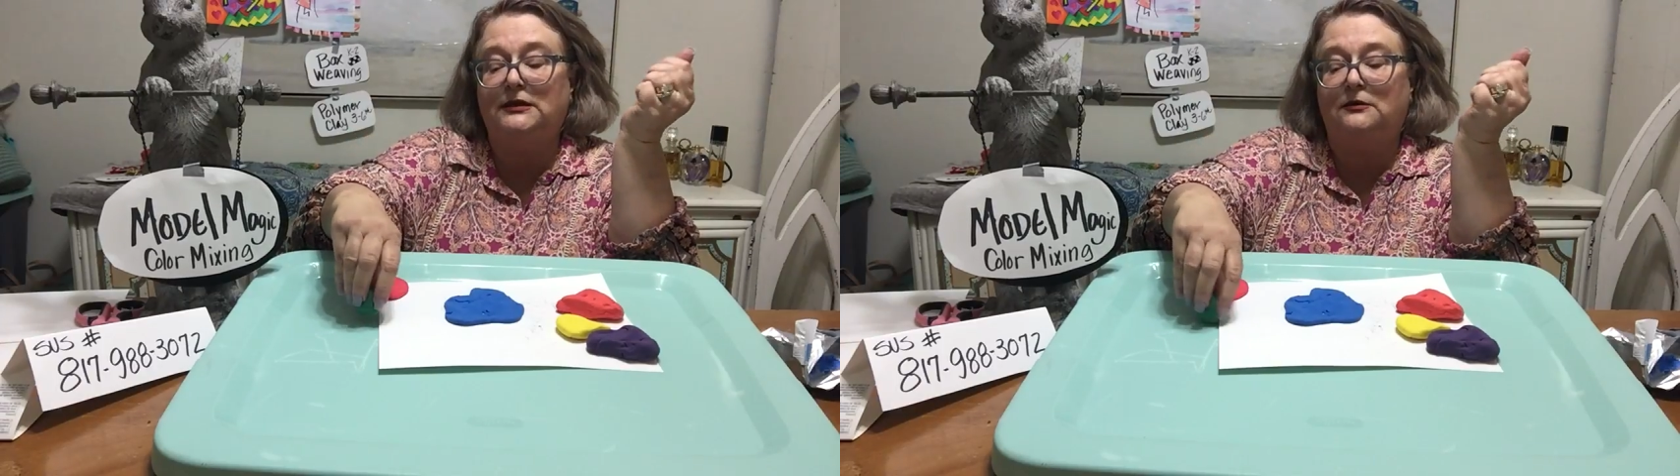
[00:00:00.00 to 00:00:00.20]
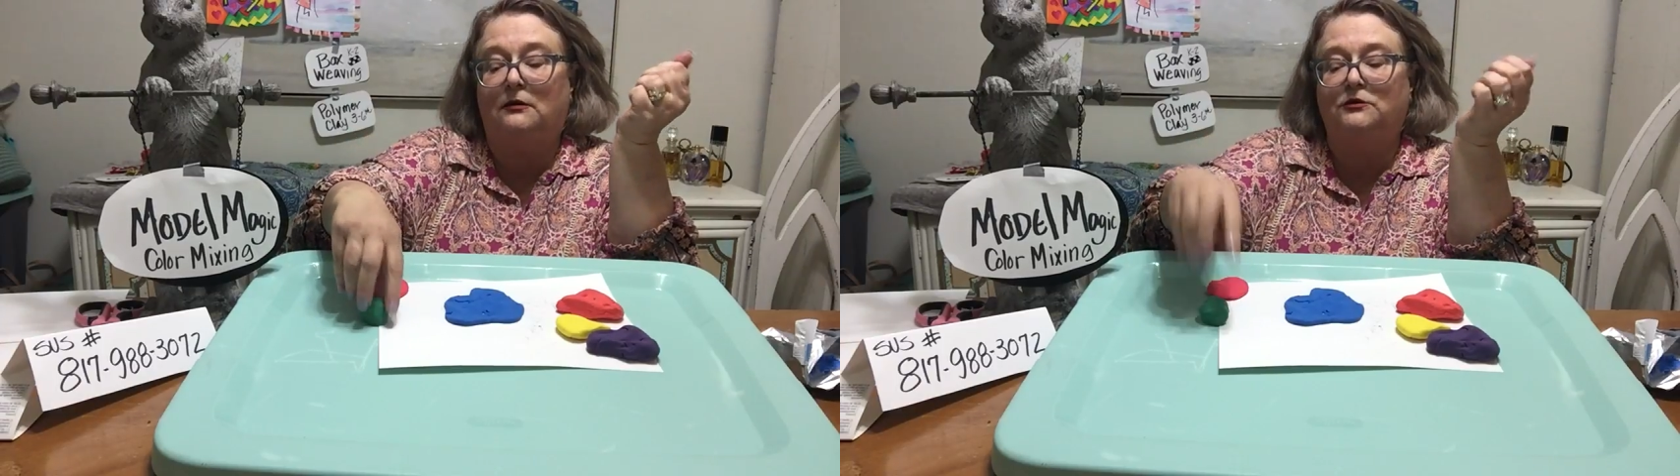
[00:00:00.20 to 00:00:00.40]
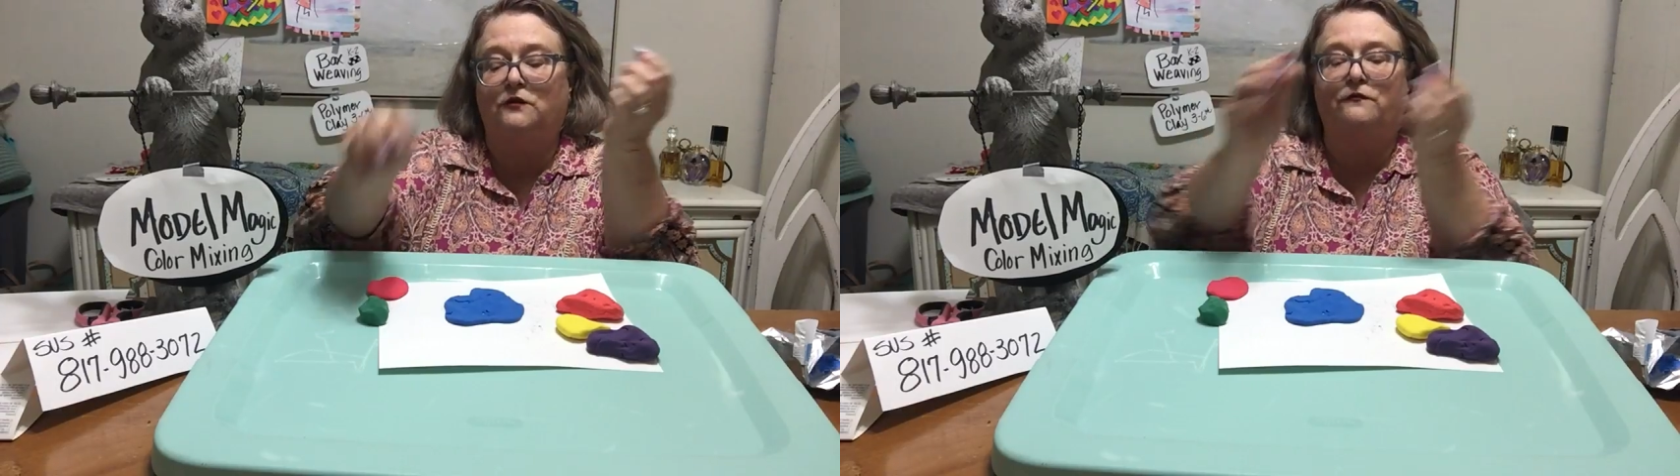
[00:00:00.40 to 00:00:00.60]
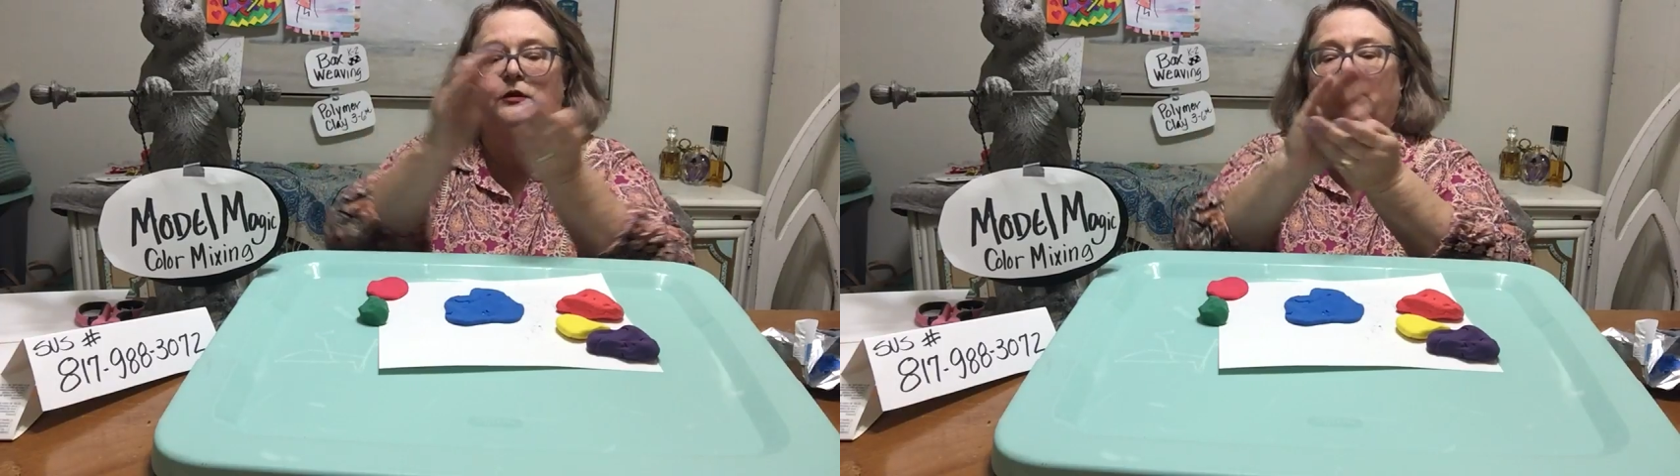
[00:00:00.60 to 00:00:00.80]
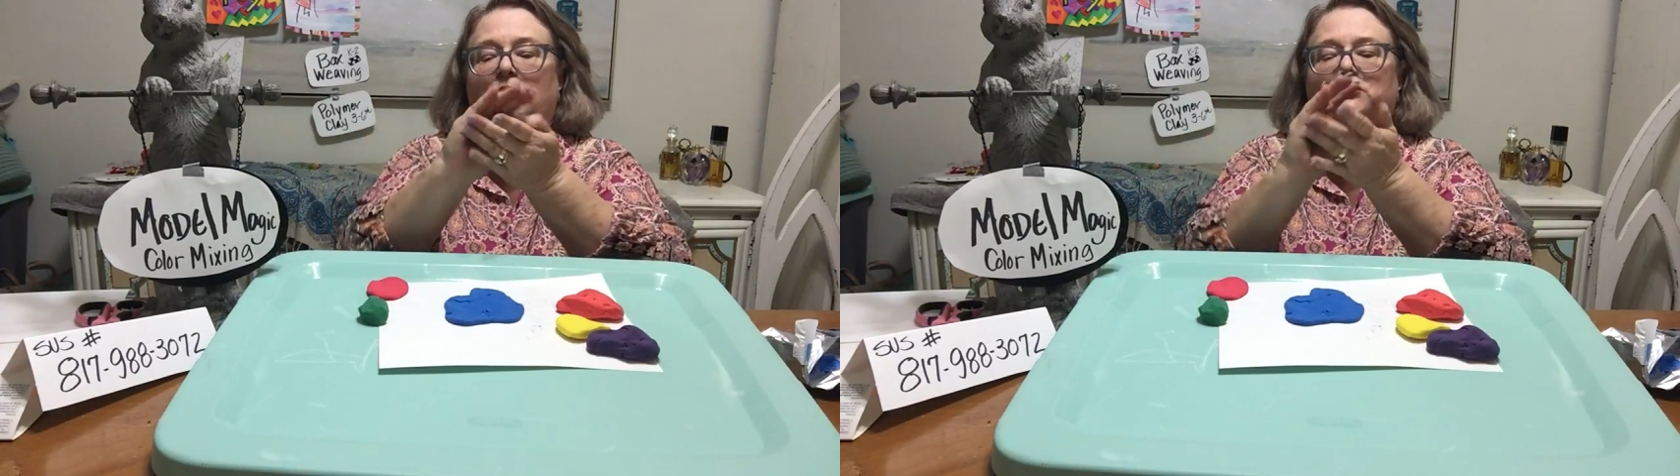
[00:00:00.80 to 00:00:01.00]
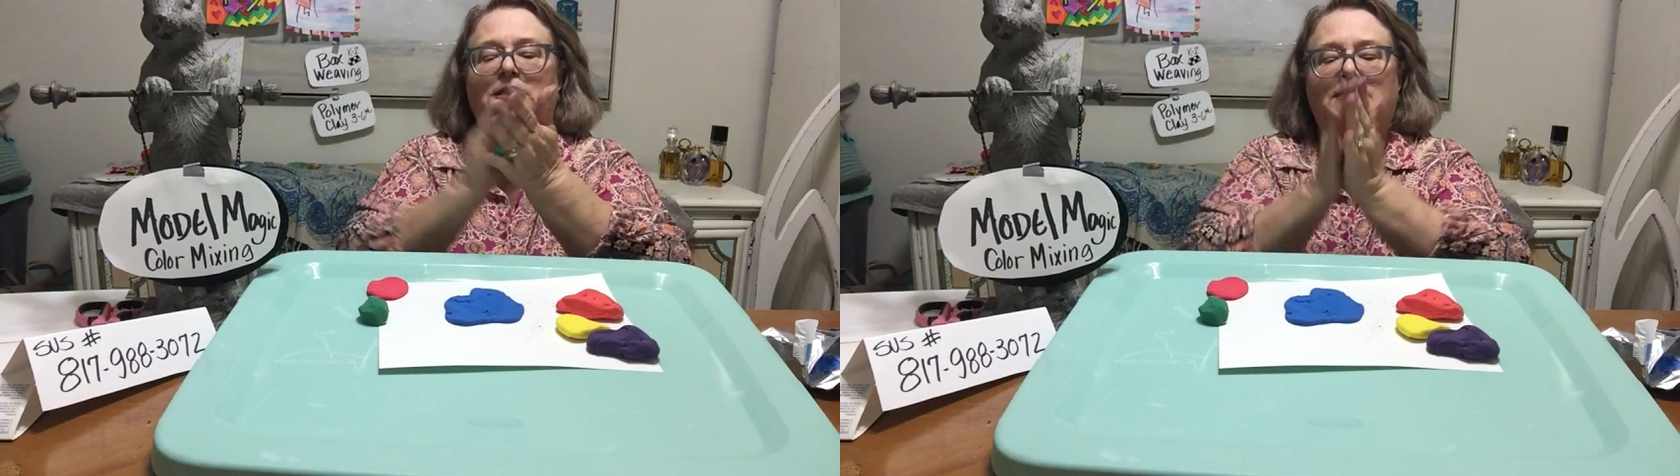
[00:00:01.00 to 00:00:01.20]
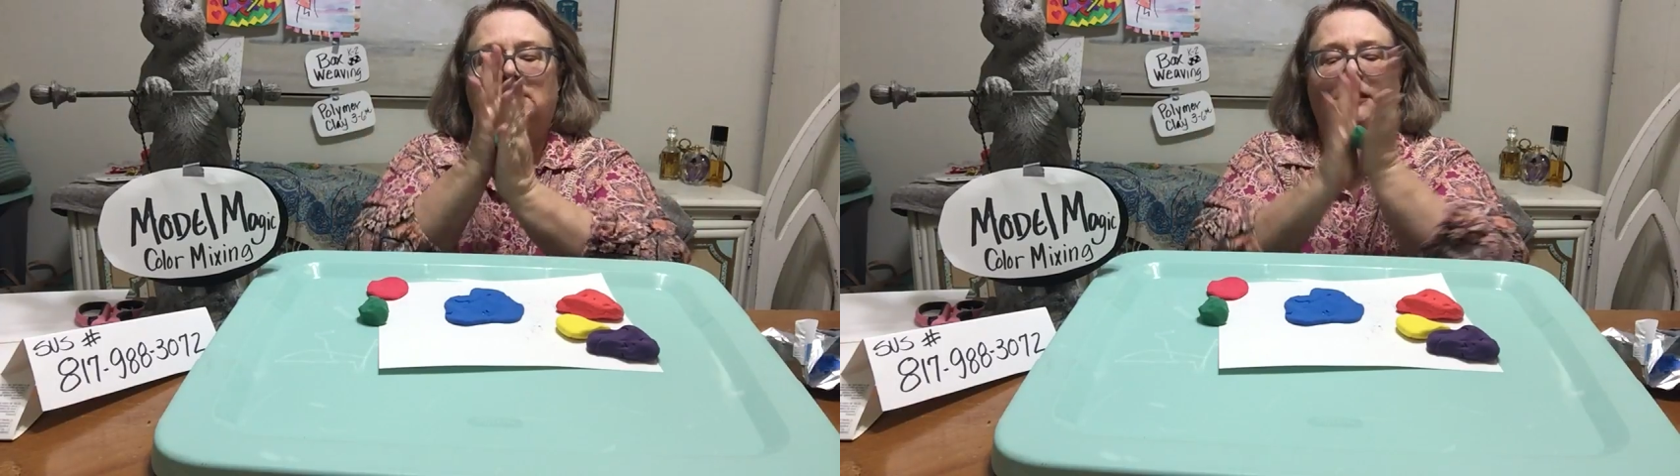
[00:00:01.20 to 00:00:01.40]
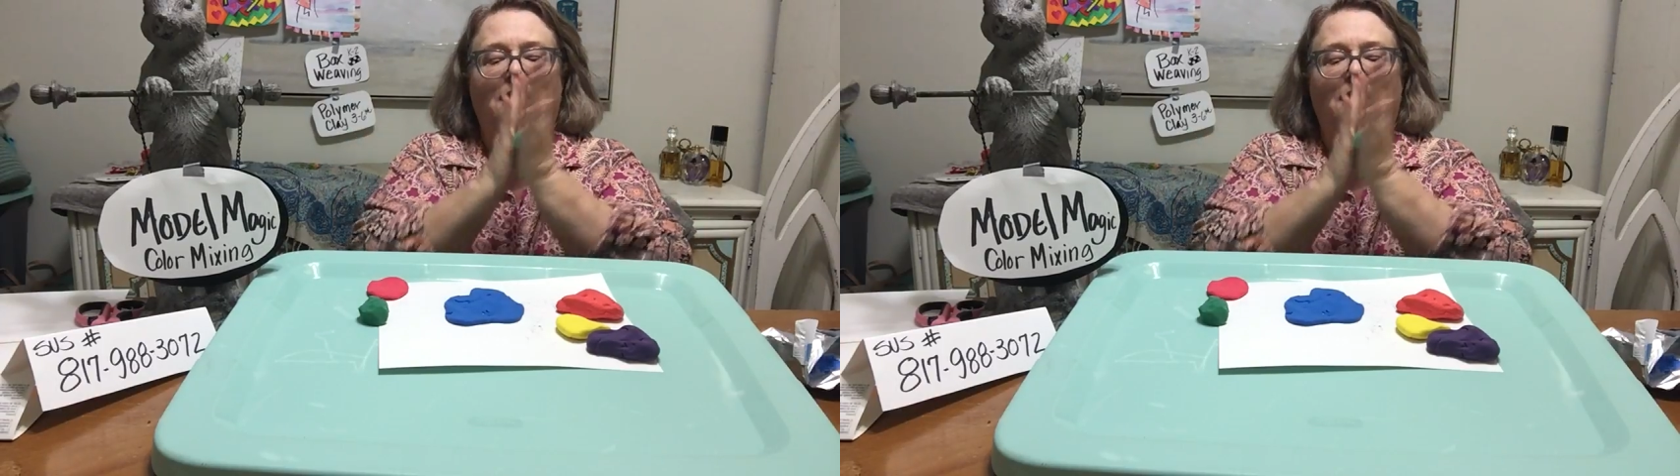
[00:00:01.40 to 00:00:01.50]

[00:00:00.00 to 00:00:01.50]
it on your free project.